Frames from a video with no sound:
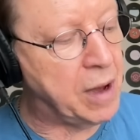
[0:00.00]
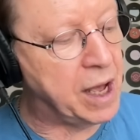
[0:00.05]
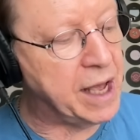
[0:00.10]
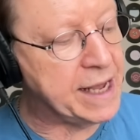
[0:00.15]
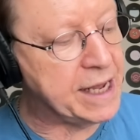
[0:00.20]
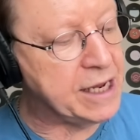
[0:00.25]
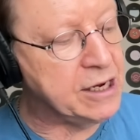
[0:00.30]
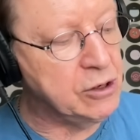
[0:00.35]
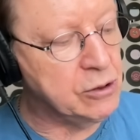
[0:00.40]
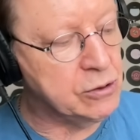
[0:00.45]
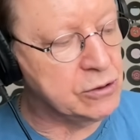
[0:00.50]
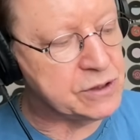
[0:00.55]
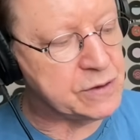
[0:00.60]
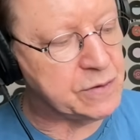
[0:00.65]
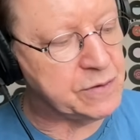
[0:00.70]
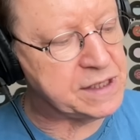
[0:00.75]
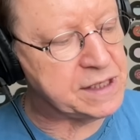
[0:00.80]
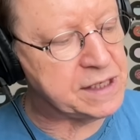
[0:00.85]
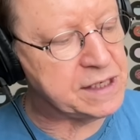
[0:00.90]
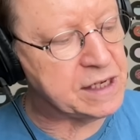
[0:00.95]
My
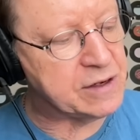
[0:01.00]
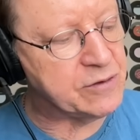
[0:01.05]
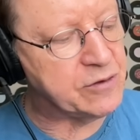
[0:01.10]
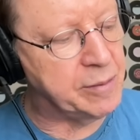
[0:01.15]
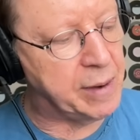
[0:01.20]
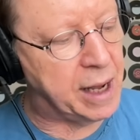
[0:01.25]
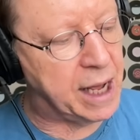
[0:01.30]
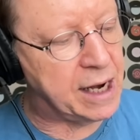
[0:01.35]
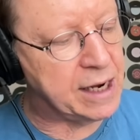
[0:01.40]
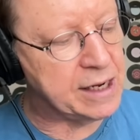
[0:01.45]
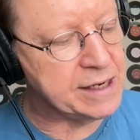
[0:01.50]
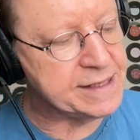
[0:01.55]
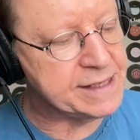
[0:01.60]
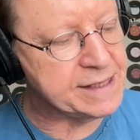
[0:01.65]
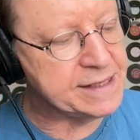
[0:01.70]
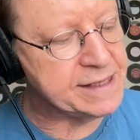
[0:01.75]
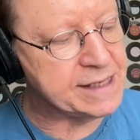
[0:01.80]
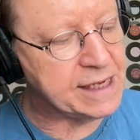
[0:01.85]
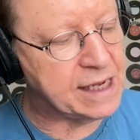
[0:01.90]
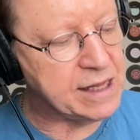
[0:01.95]
in-laws are visiting from
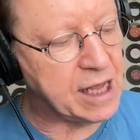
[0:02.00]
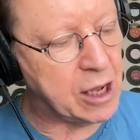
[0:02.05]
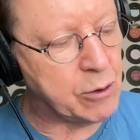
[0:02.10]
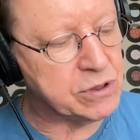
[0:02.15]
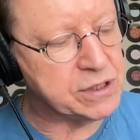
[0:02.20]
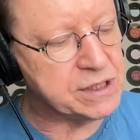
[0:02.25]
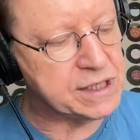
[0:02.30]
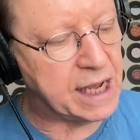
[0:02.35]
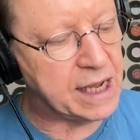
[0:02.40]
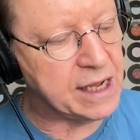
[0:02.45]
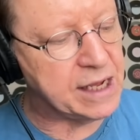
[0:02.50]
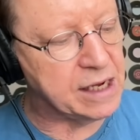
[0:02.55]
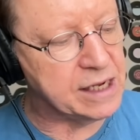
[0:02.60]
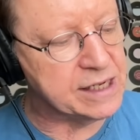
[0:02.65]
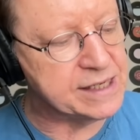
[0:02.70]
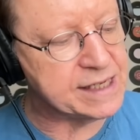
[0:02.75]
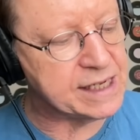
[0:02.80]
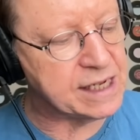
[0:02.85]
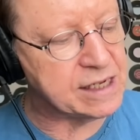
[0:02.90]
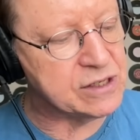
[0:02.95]
Ireland and said they would take
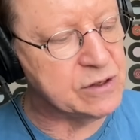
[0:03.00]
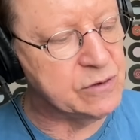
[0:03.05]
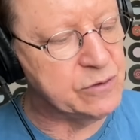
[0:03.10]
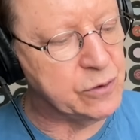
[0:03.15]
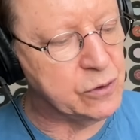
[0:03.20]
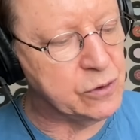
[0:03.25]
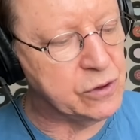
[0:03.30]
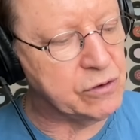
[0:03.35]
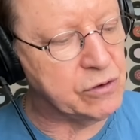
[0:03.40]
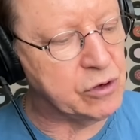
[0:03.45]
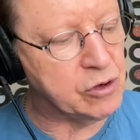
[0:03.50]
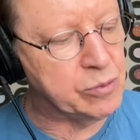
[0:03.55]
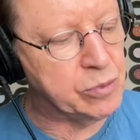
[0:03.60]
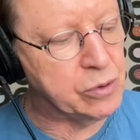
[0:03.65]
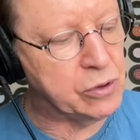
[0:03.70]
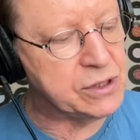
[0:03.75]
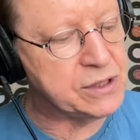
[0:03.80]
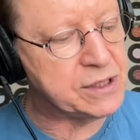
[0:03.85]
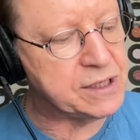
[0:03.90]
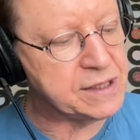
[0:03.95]
our 6 and
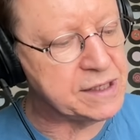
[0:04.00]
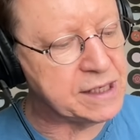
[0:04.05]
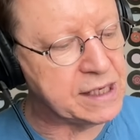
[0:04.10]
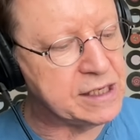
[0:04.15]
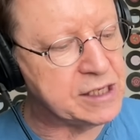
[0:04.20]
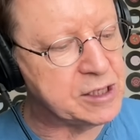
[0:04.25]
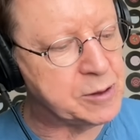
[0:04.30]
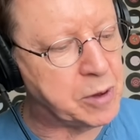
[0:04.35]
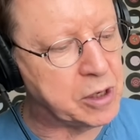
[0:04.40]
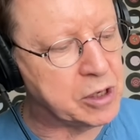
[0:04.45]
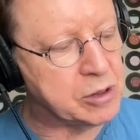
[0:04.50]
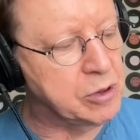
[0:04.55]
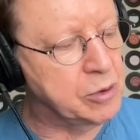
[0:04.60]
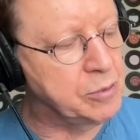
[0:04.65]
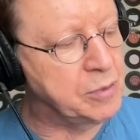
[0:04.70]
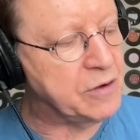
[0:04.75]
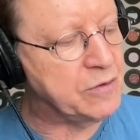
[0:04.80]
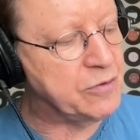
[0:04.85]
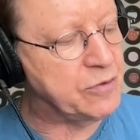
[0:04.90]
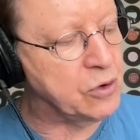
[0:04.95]
4-year-old boys to see
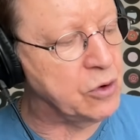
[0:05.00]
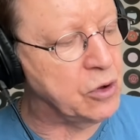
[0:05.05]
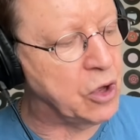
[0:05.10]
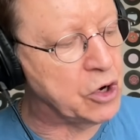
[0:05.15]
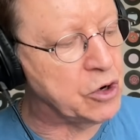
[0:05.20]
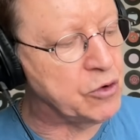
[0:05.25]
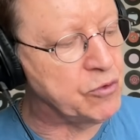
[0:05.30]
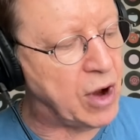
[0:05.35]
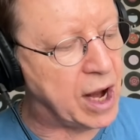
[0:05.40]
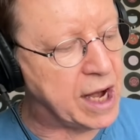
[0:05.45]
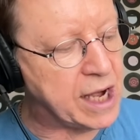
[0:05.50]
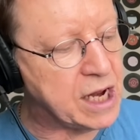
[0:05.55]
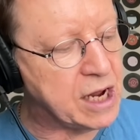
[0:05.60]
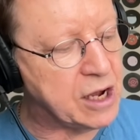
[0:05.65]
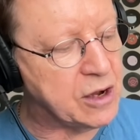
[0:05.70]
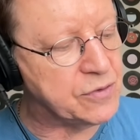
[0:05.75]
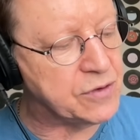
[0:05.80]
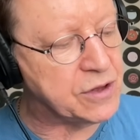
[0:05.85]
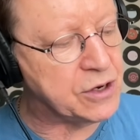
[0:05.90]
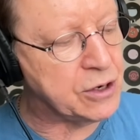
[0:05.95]
Despicable Me 4 on a
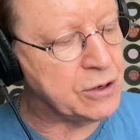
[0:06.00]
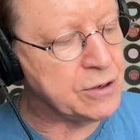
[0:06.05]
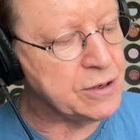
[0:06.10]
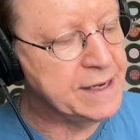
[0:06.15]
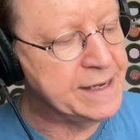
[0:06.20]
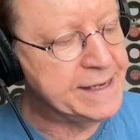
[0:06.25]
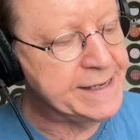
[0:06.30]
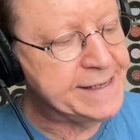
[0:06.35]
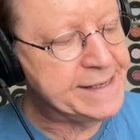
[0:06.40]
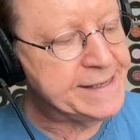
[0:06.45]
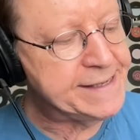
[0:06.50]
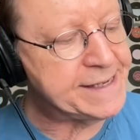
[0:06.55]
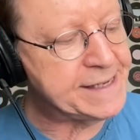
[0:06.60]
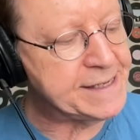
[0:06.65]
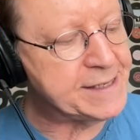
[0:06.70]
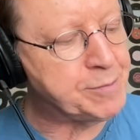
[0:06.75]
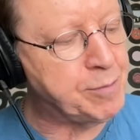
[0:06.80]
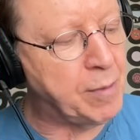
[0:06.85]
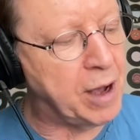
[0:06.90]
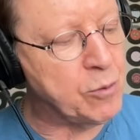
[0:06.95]
rainy afternoon
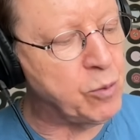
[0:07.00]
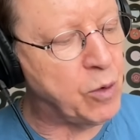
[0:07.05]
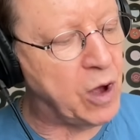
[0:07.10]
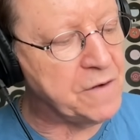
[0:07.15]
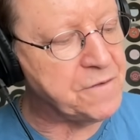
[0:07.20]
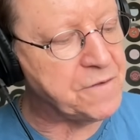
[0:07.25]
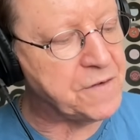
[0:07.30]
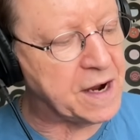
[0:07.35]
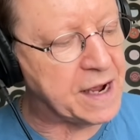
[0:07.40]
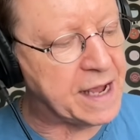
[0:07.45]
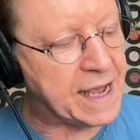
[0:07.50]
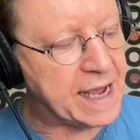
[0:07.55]
since my wife and